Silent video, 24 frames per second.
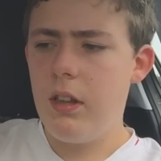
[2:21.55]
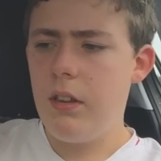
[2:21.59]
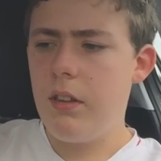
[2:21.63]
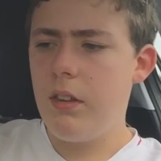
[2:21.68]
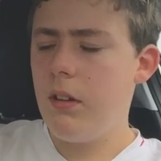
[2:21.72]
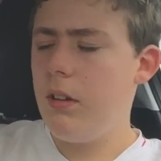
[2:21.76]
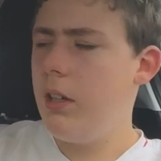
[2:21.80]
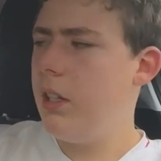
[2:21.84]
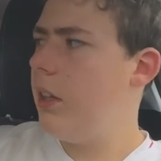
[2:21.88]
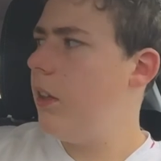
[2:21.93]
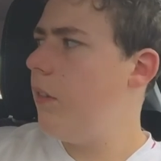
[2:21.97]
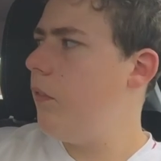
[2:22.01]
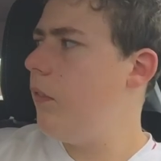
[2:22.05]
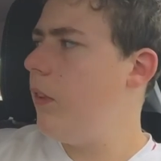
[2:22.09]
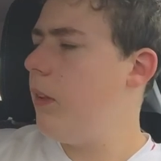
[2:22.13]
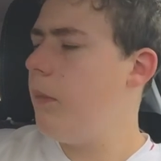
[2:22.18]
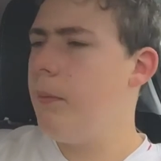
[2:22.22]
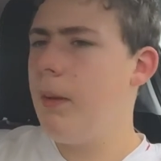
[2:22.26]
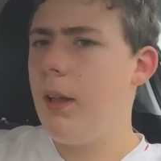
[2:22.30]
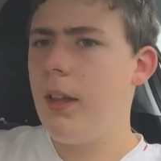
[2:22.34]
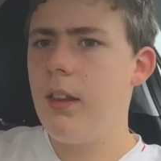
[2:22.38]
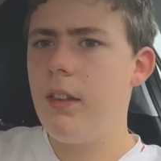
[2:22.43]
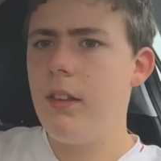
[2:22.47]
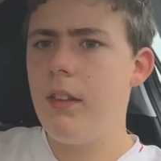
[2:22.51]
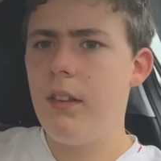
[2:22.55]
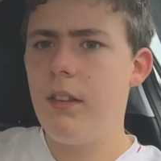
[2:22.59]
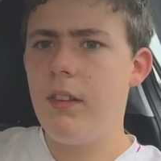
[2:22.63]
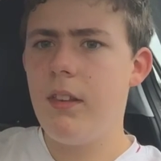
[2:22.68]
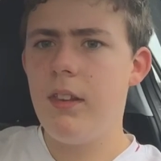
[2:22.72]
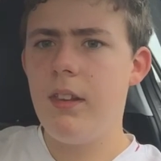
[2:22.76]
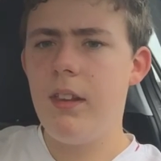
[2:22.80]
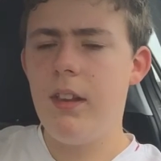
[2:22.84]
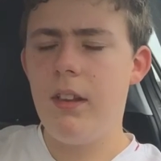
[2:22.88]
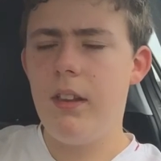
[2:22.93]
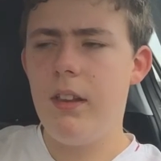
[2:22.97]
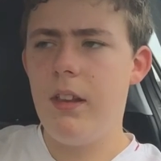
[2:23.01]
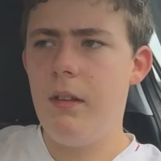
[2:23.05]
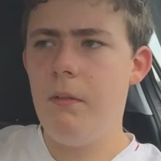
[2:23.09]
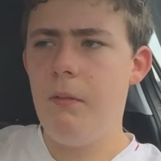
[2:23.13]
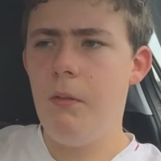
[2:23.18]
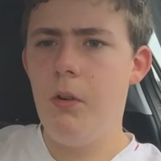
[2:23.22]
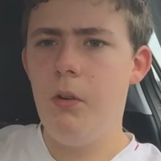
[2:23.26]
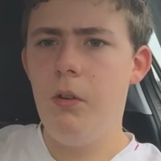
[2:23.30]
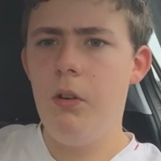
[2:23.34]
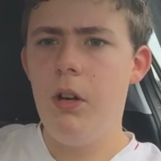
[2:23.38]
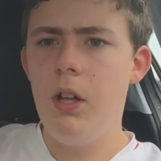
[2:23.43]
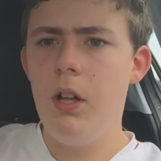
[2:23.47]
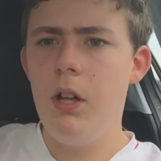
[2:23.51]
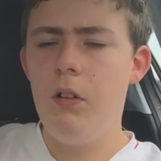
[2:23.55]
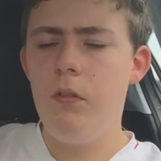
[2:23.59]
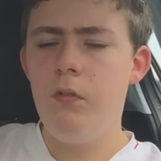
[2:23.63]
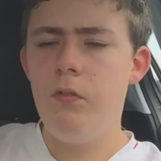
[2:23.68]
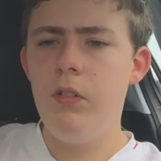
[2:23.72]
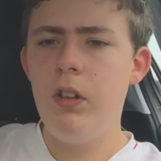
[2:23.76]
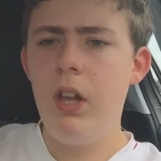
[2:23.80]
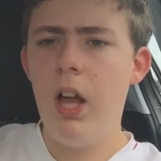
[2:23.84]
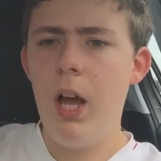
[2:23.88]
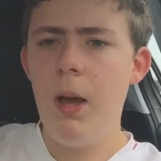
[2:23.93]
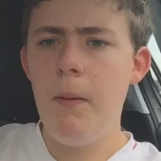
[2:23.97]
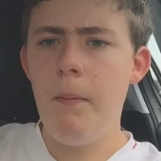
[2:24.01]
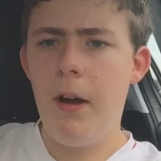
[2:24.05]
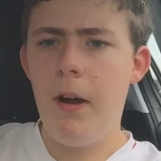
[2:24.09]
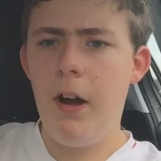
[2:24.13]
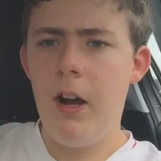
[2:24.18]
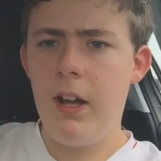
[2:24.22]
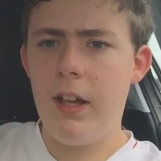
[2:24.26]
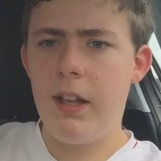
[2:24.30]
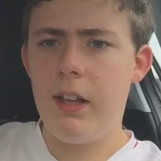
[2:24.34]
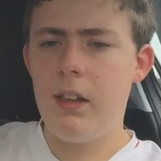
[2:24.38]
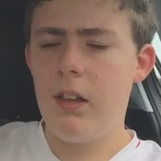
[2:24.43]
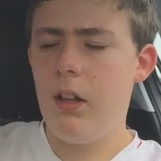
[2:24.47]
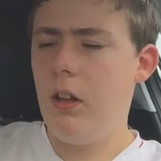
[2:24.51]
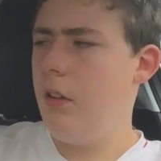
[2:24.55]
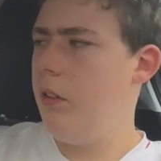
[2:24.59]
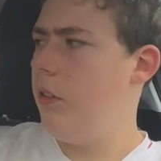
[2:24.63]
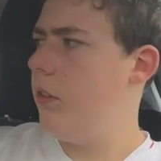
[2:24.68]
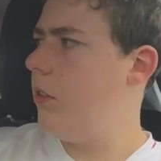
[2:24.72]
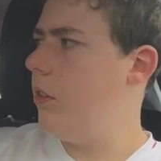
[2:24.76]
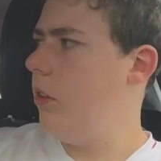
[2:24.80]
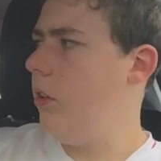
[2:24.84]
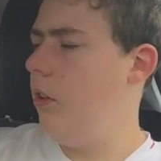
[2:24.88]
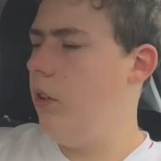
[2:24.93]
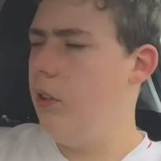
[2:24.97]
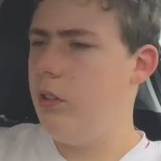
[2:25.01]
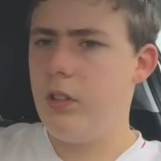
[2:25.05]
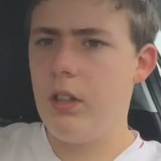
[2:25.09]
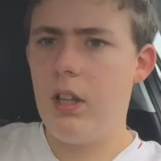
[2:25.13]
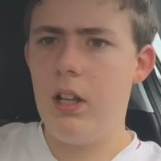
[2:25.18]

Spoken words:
So I just think Manchester City will fly behind closed doors,